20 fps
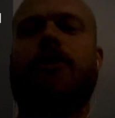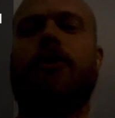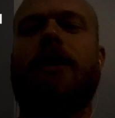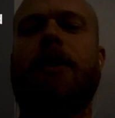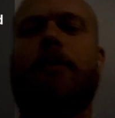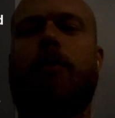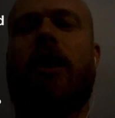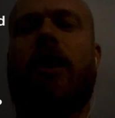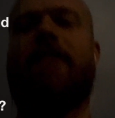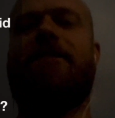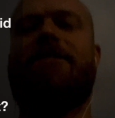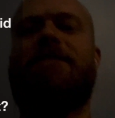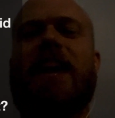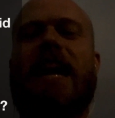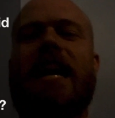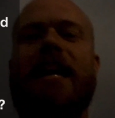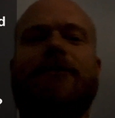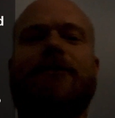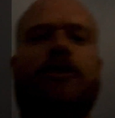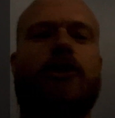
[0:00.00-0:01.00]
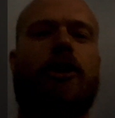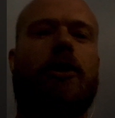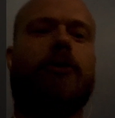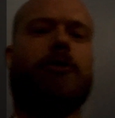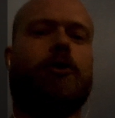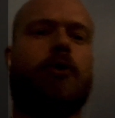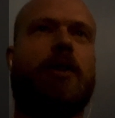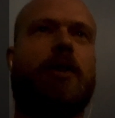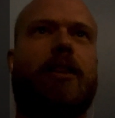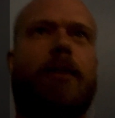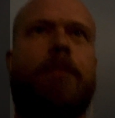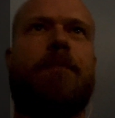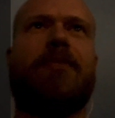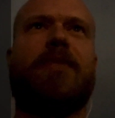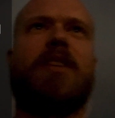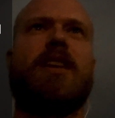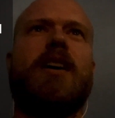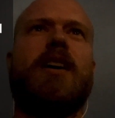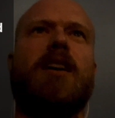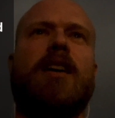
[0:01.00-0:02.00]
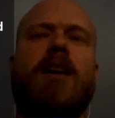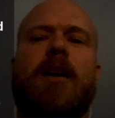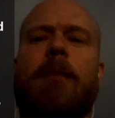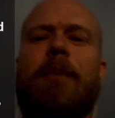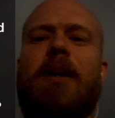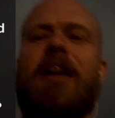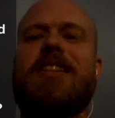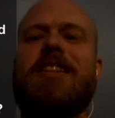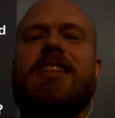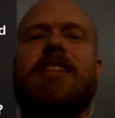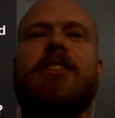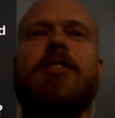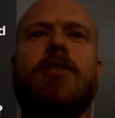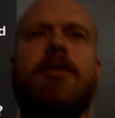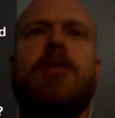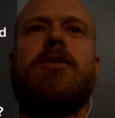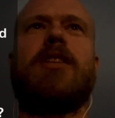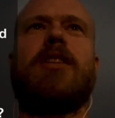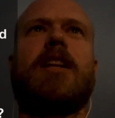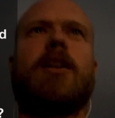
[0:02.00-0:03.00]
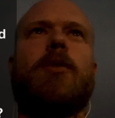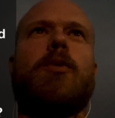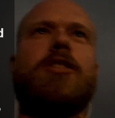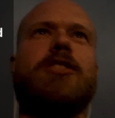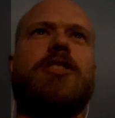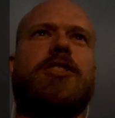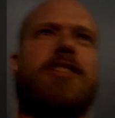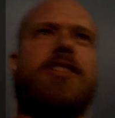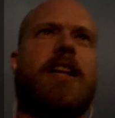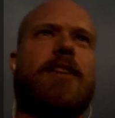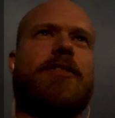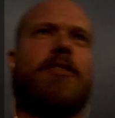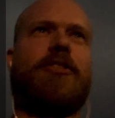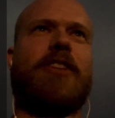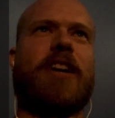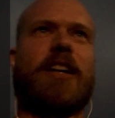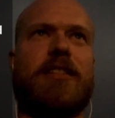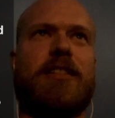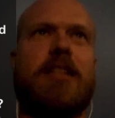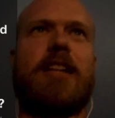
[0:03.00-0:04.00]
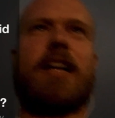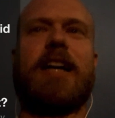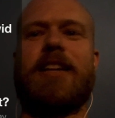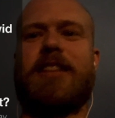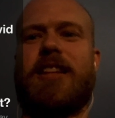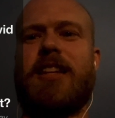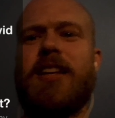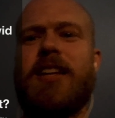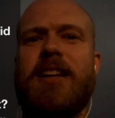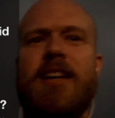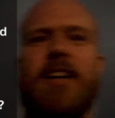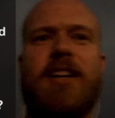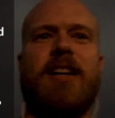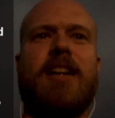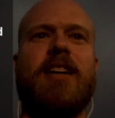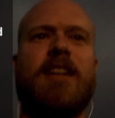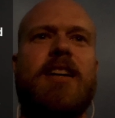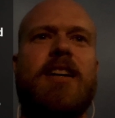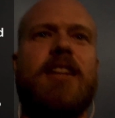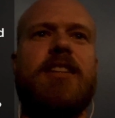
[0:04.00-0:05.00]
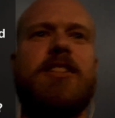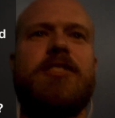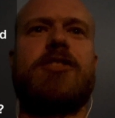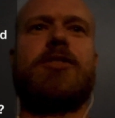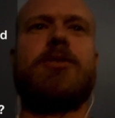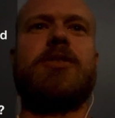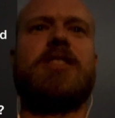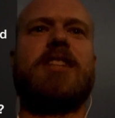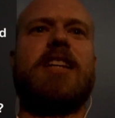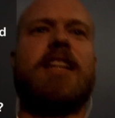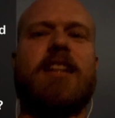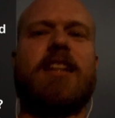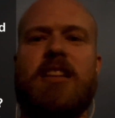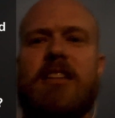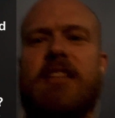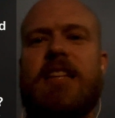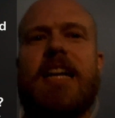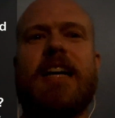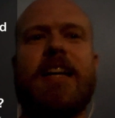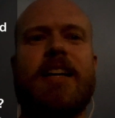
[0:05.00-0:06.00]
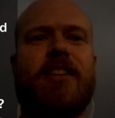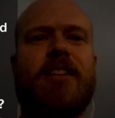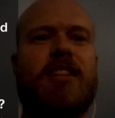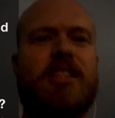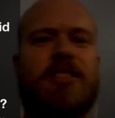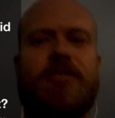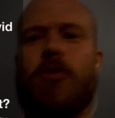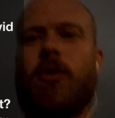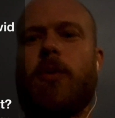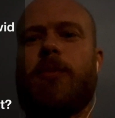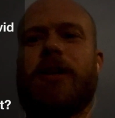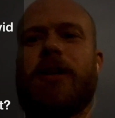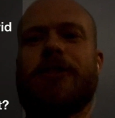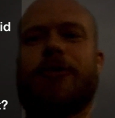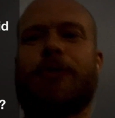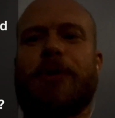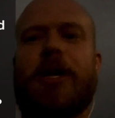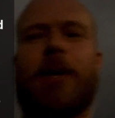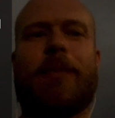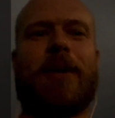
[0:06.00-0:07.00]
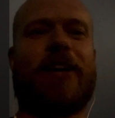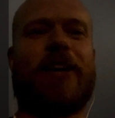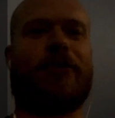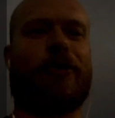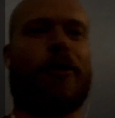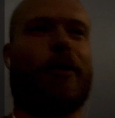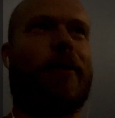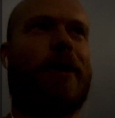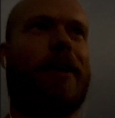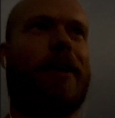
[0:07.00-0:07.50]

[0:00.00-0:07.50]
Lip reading: He brought 5 stones with him because he knew that he wouldn't just have to fight Goliath. And as soon as he hit Goliath, his 4 brothers would come after him.